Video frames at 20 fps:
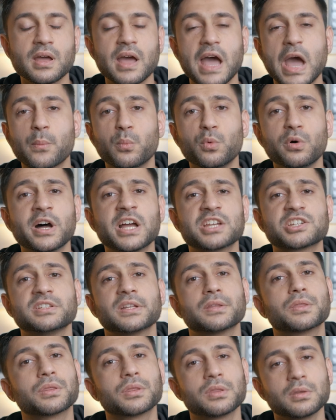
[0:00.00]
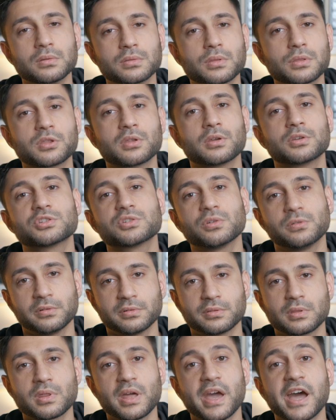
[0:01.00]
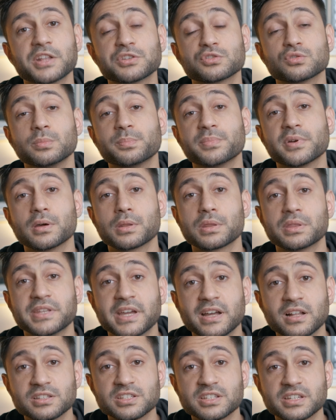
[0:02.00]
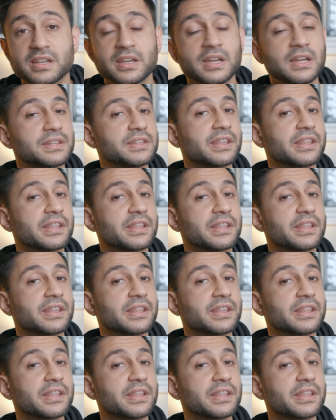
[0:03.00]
and what actually suits Sean's actual personality.